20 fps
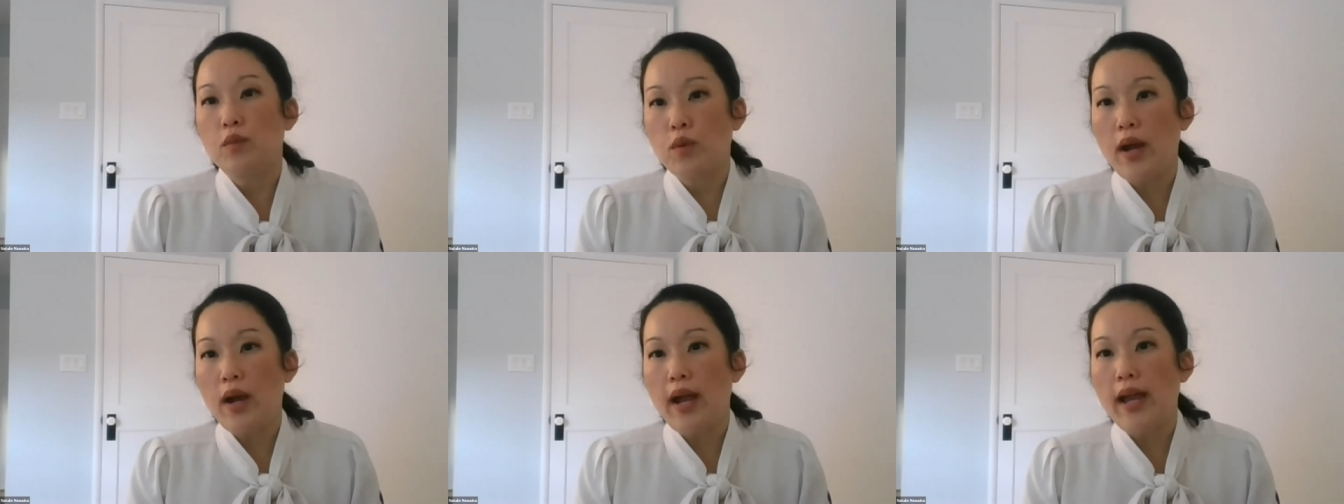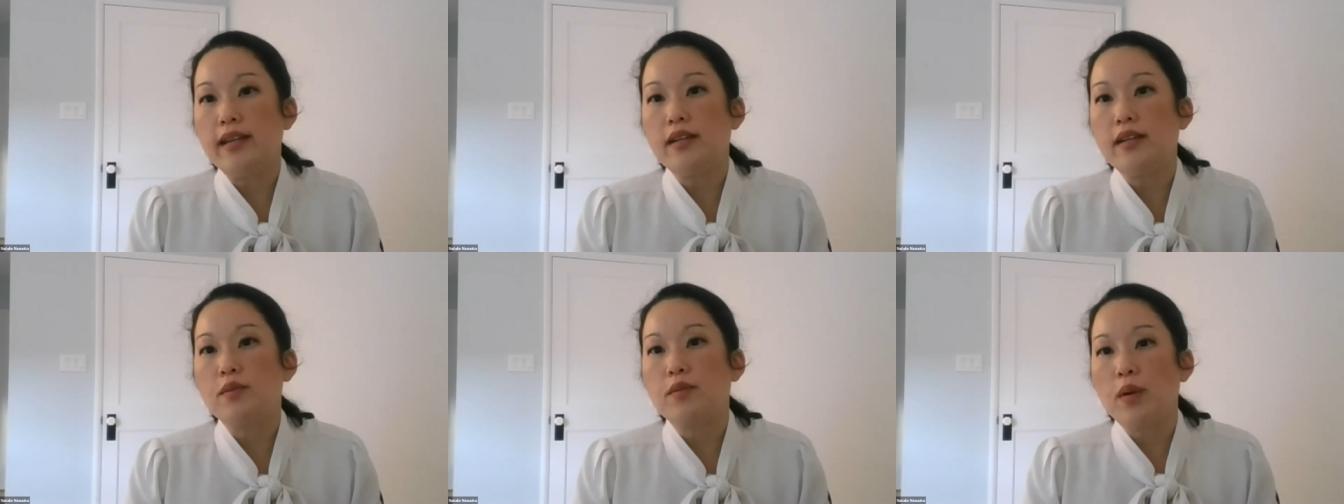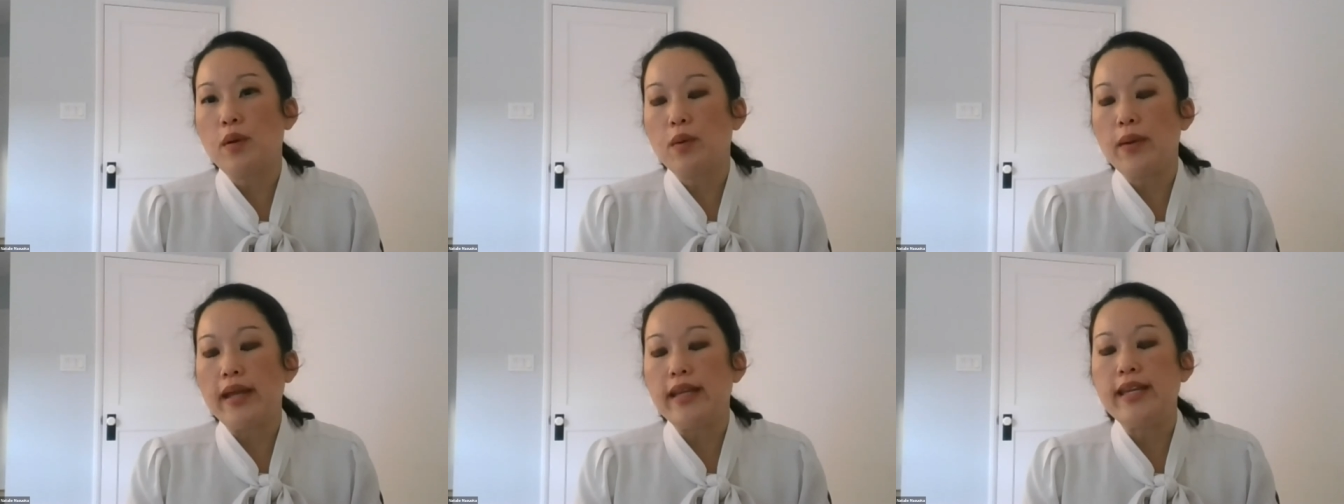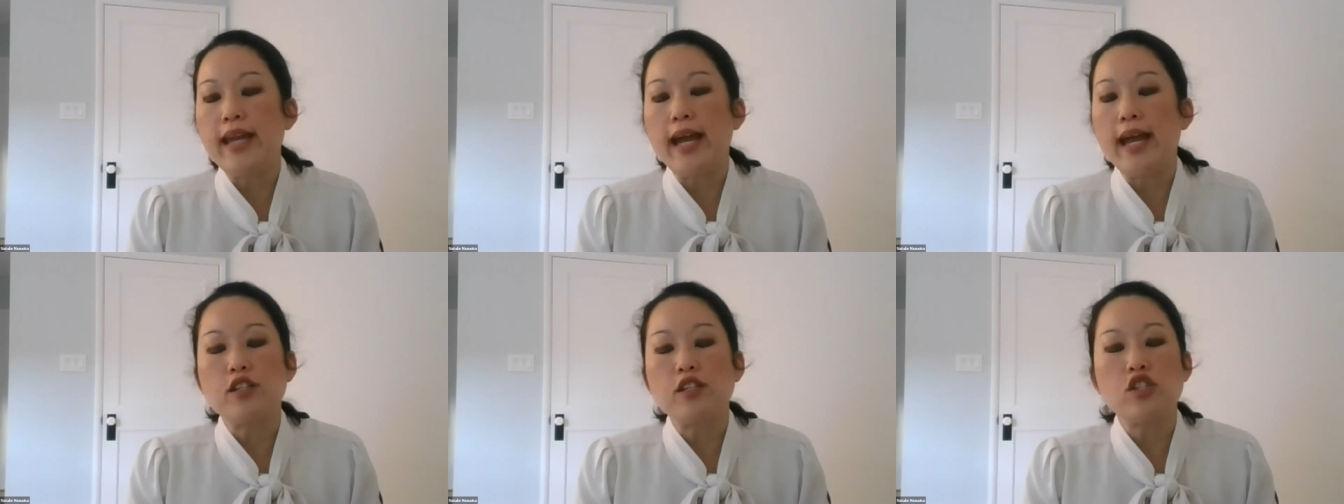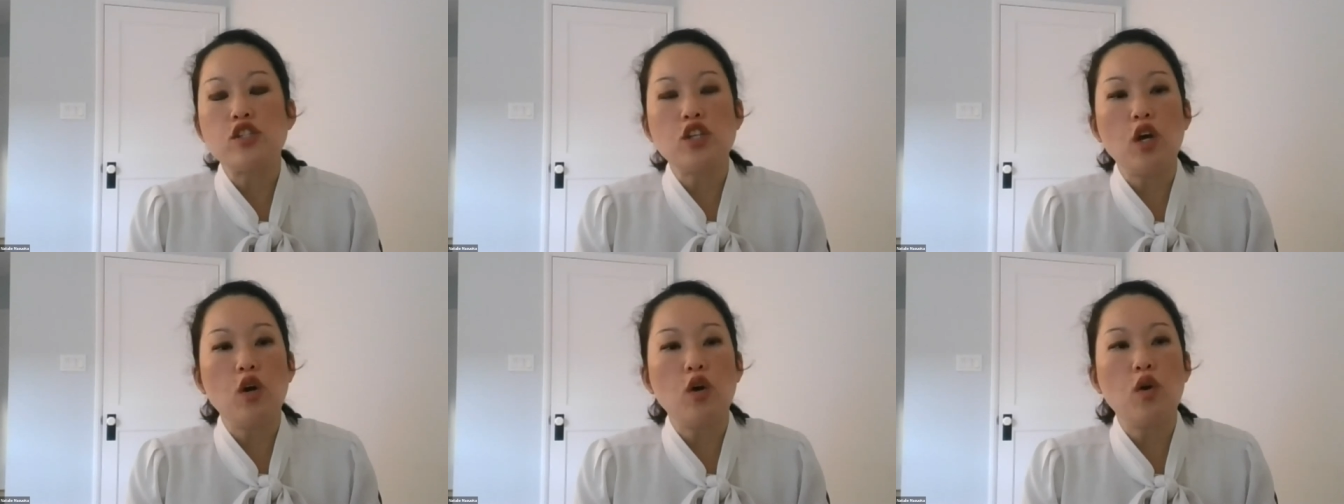Right, right, yeah.
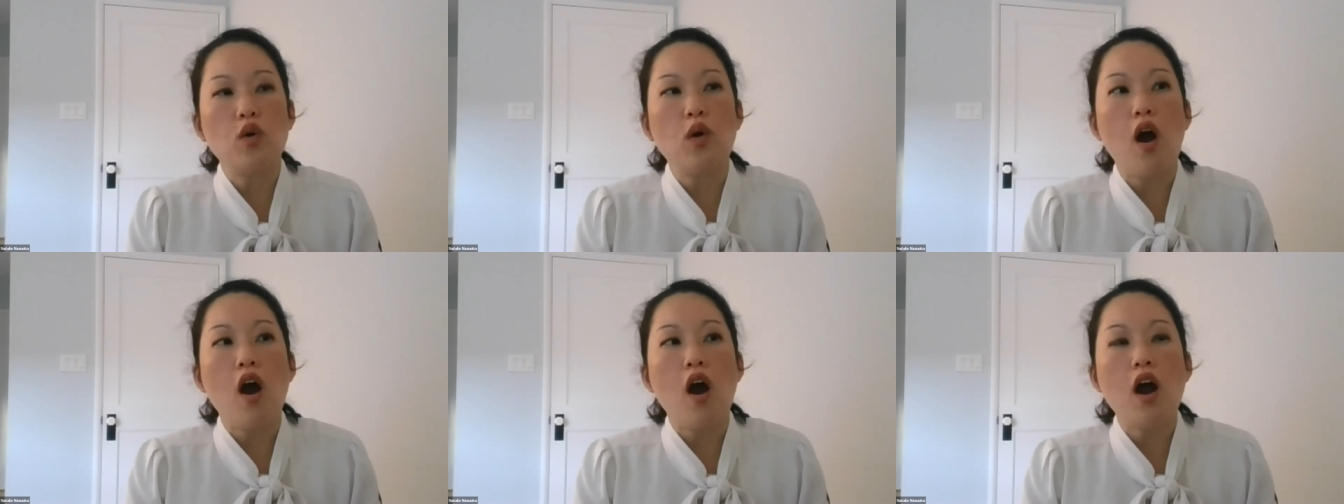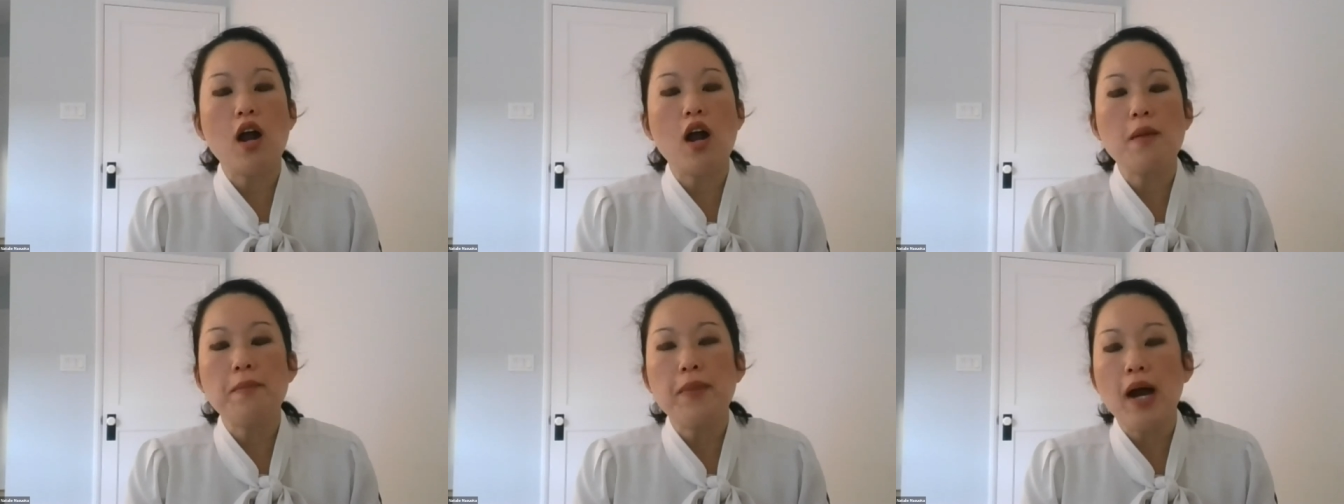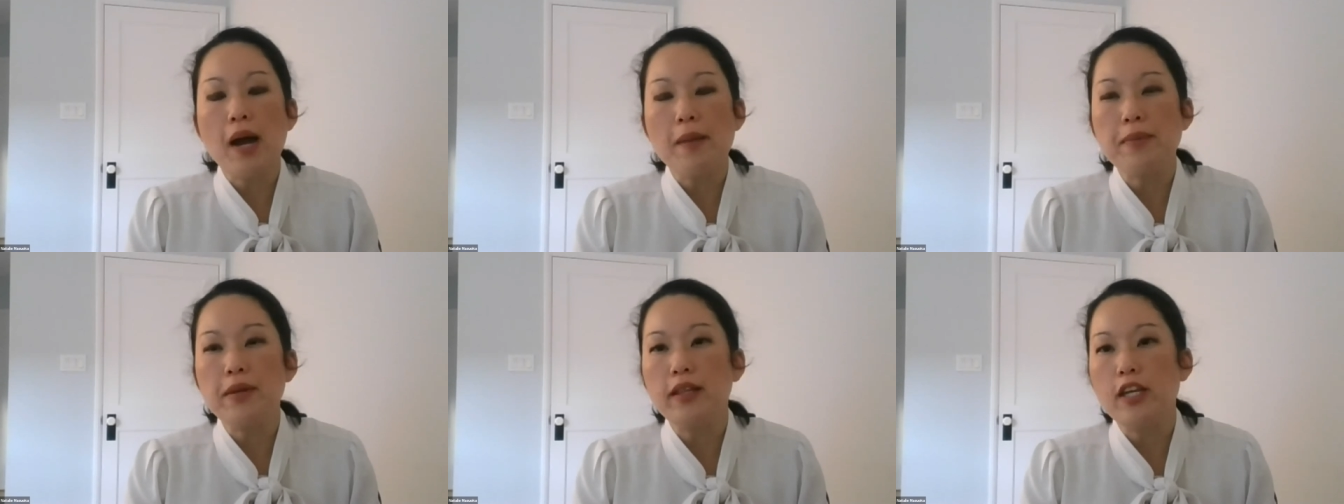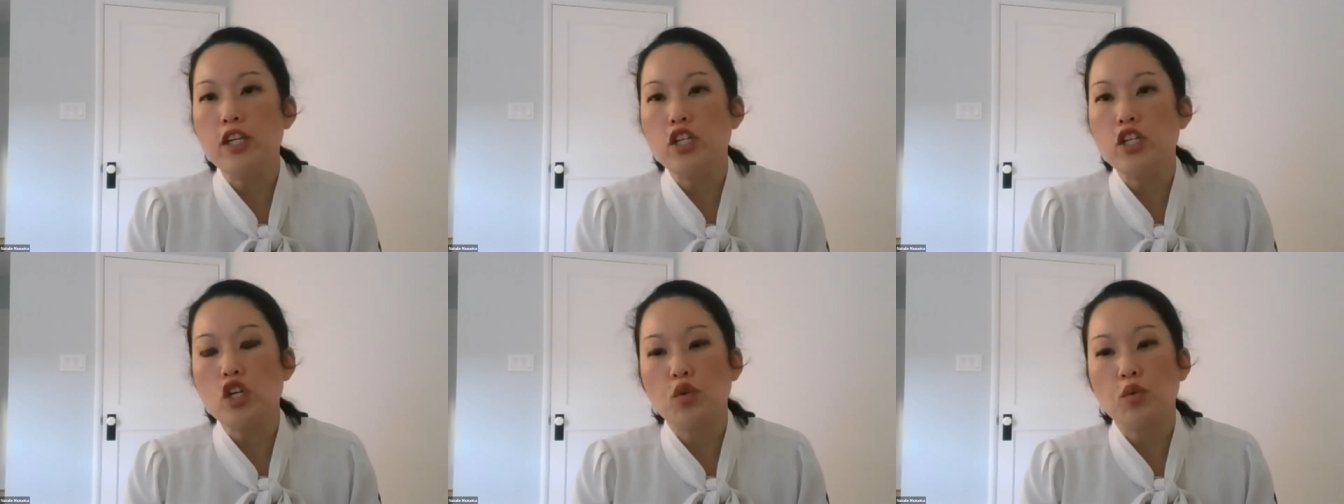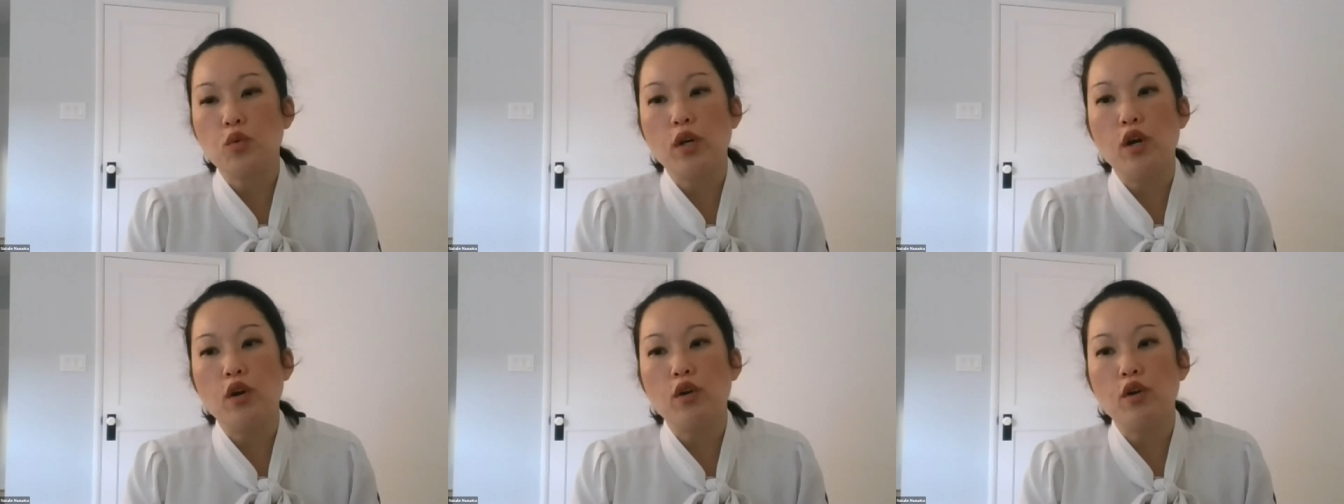So our population
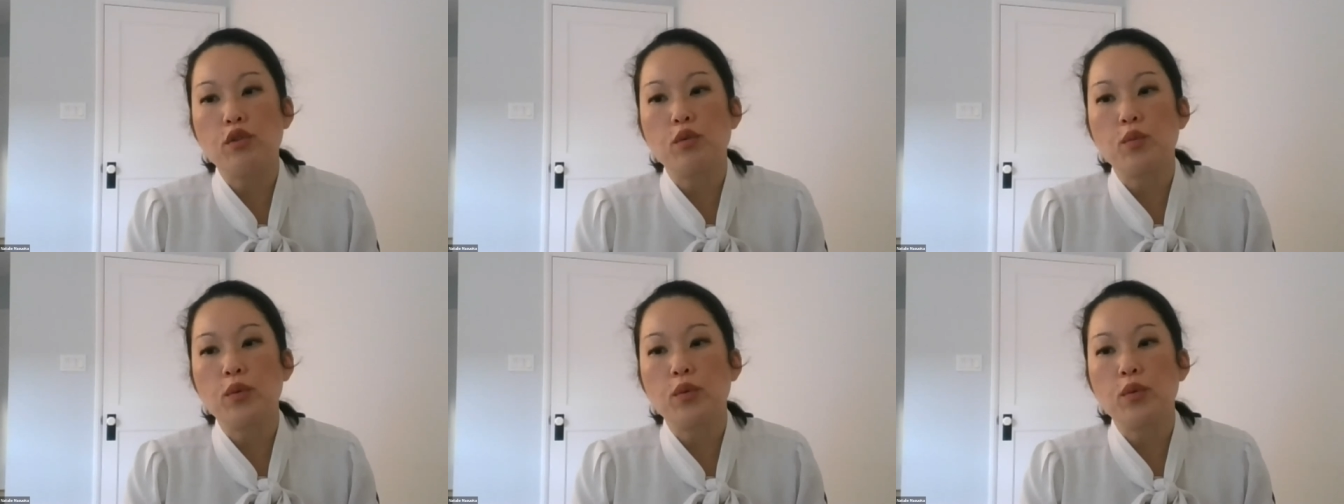growth